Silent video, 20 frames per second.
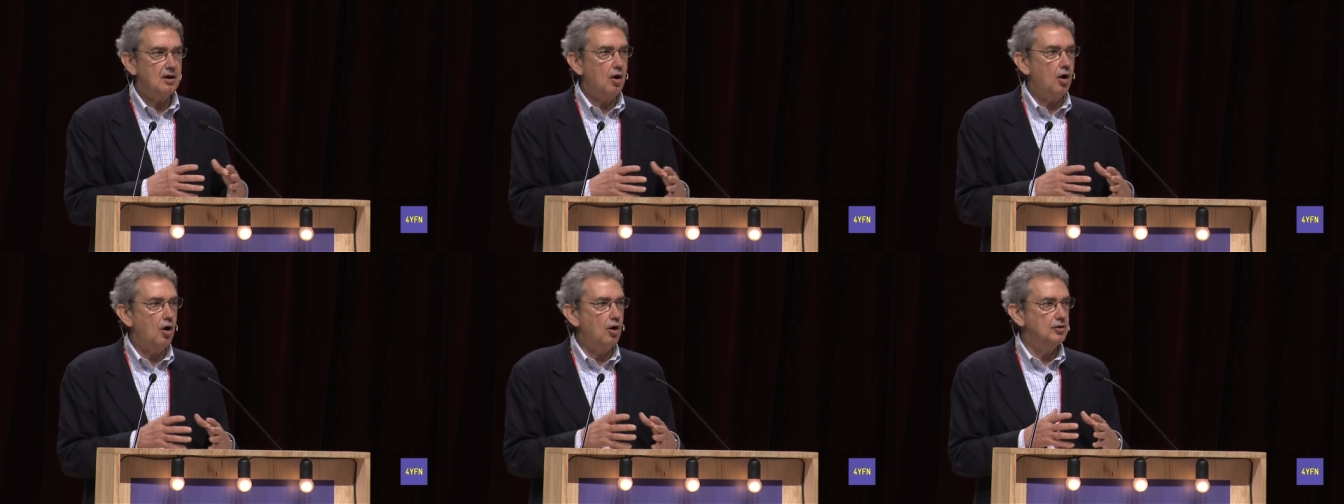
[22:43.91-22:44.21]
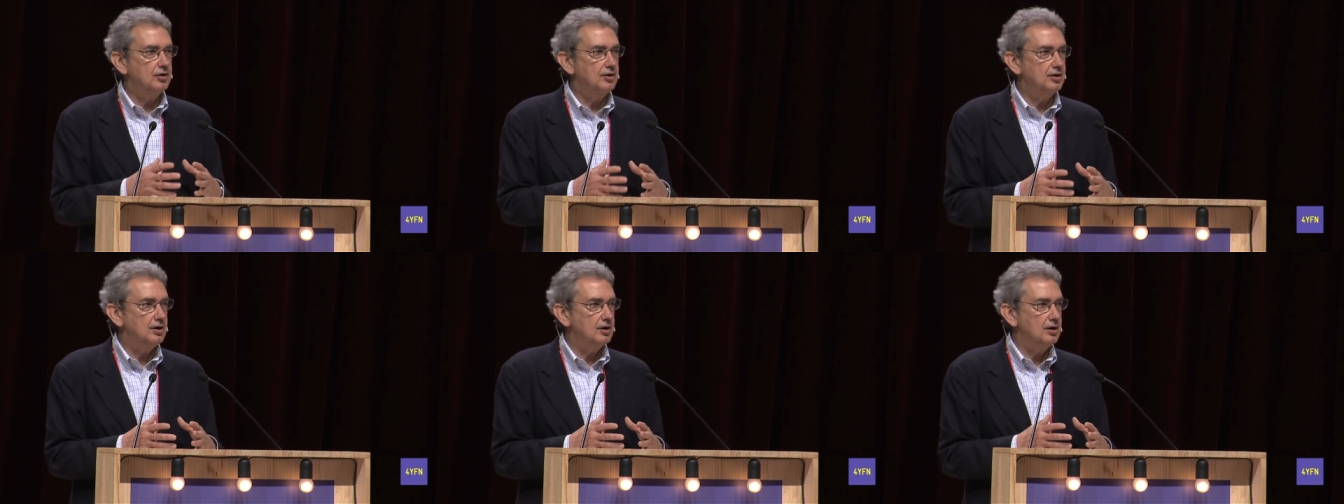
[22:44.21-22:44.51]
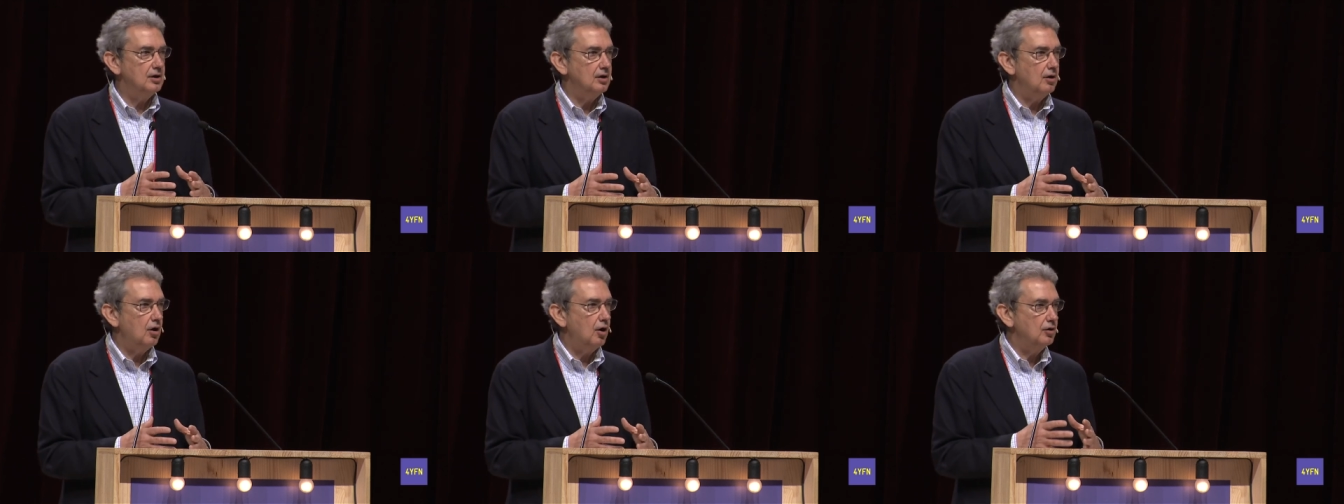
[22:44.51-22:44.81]
on the,
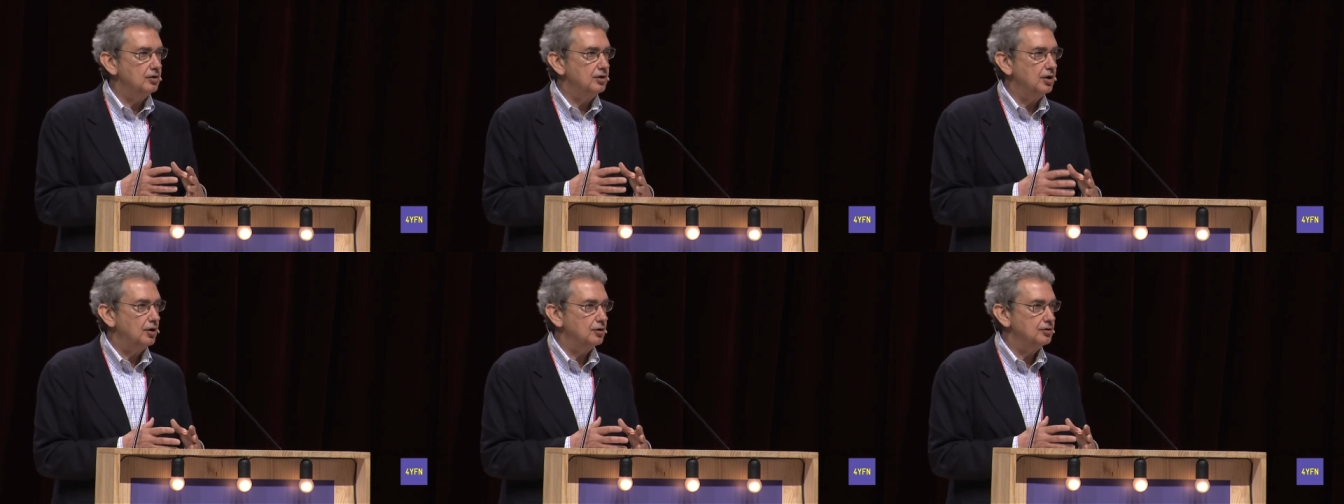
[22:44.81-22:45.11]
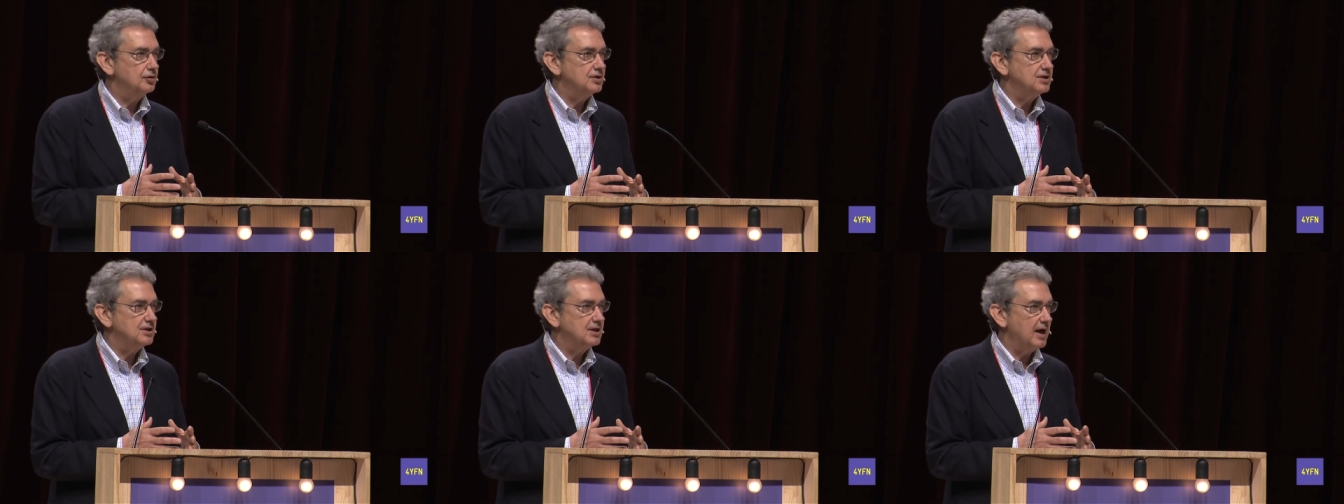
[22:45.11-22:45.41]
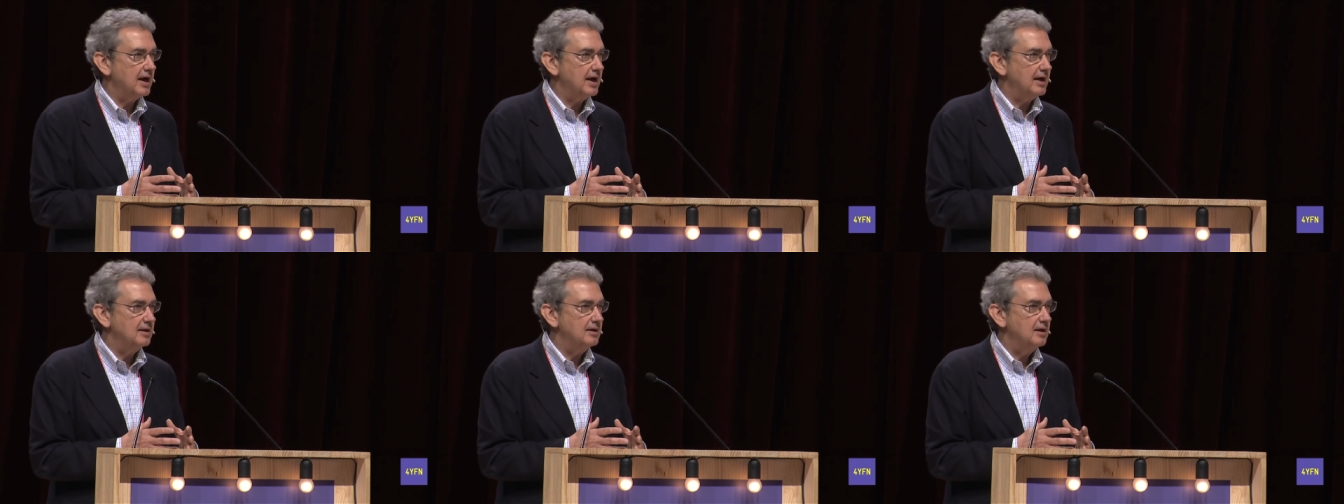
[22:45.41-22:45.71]
on the other
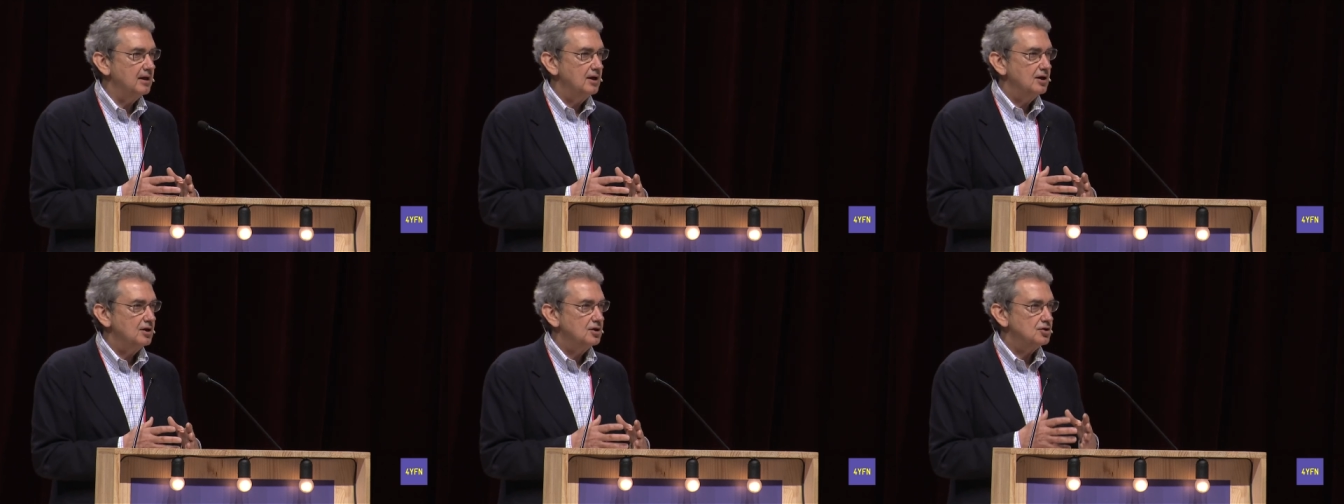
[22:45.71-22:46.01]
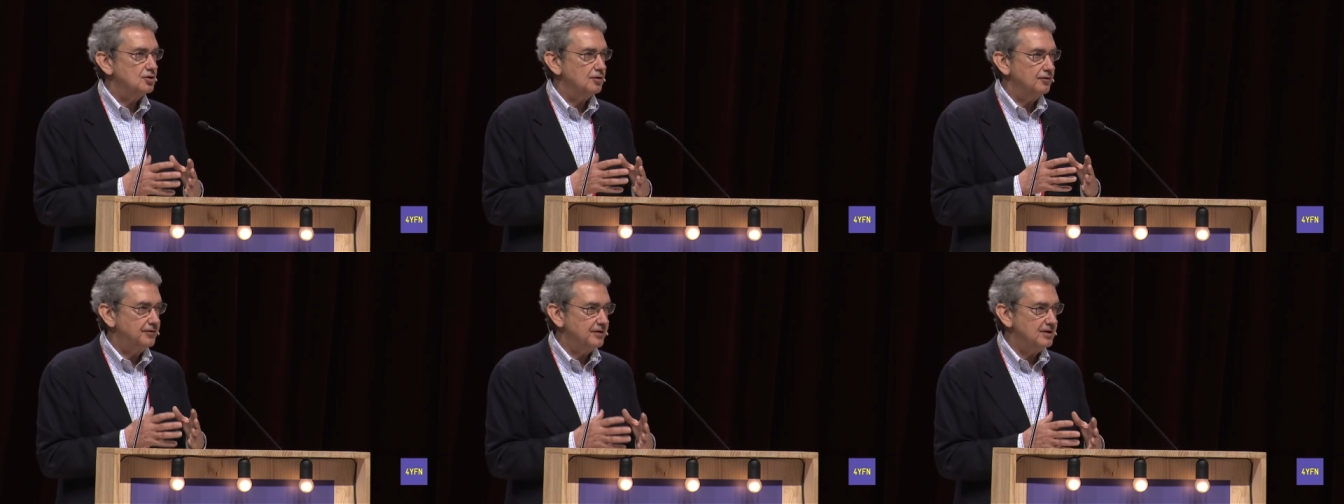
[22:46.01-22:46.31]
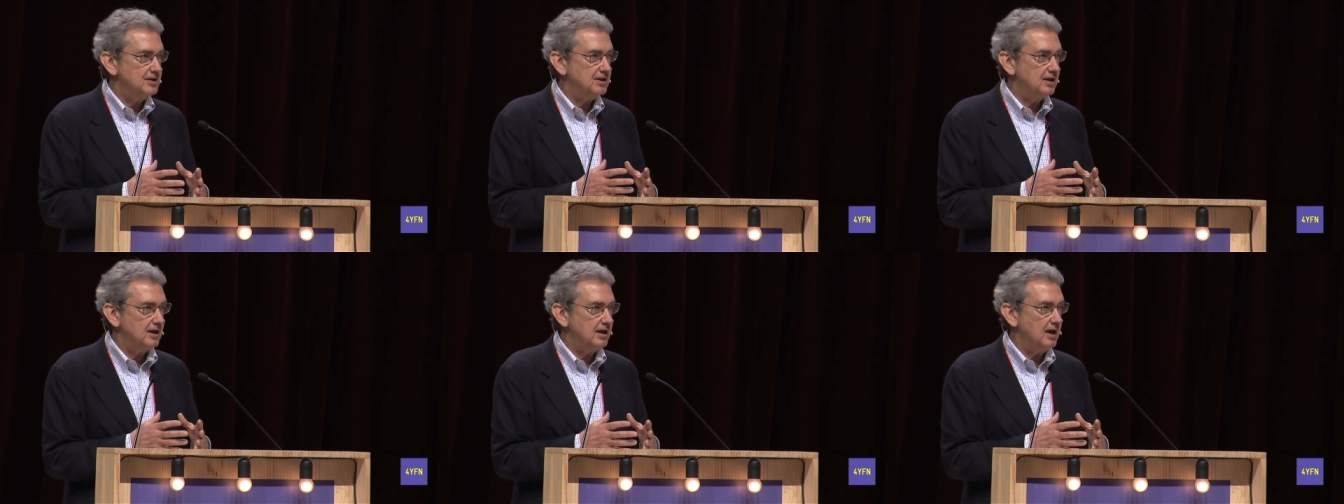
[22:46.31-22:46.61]
side,
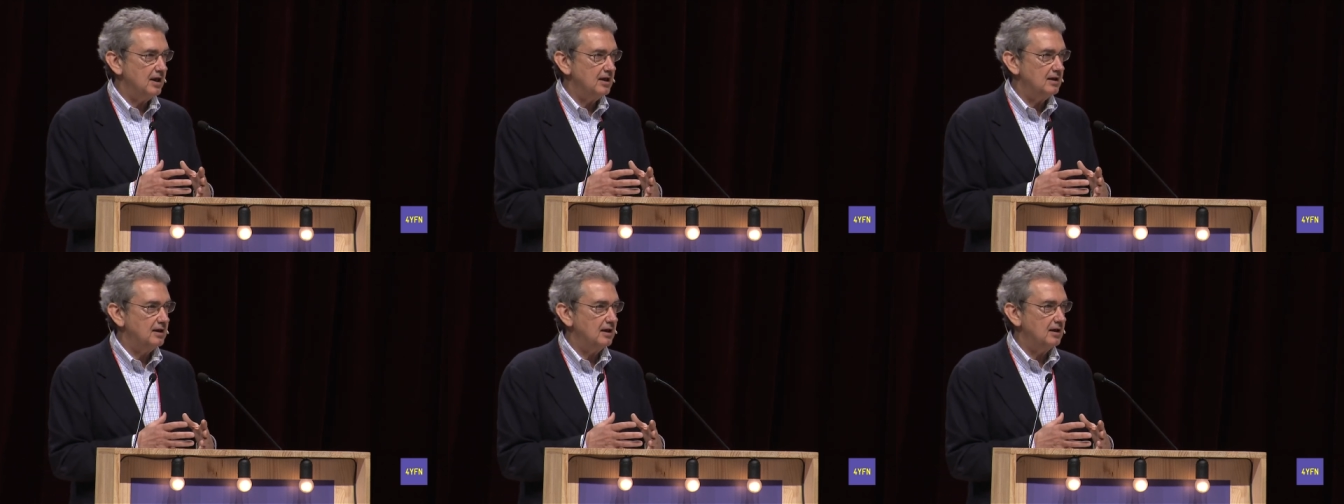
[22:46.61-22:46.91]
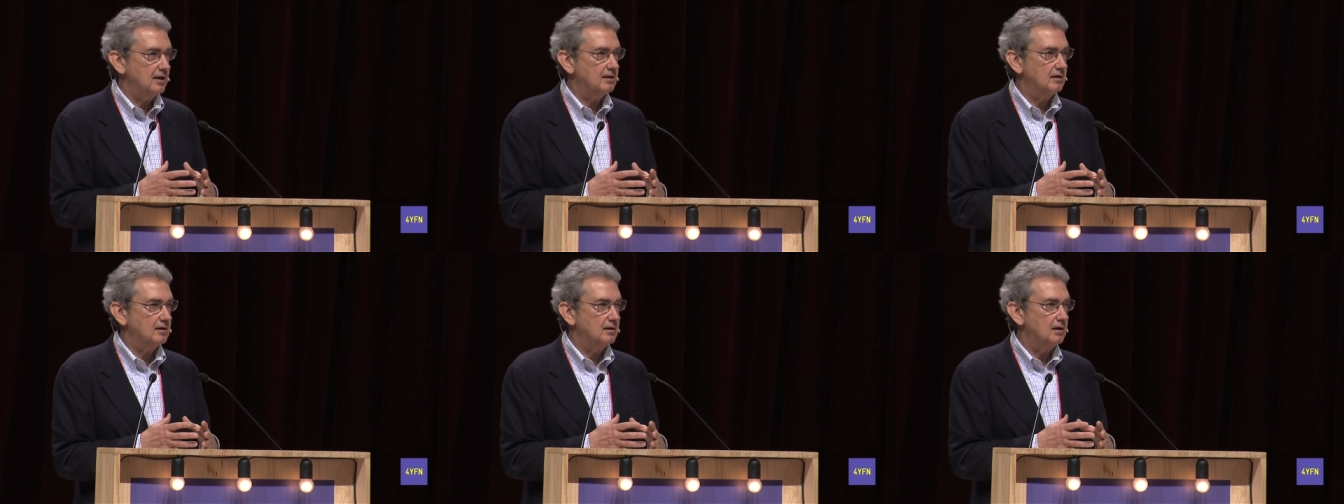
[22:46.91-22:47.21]
sophisticated,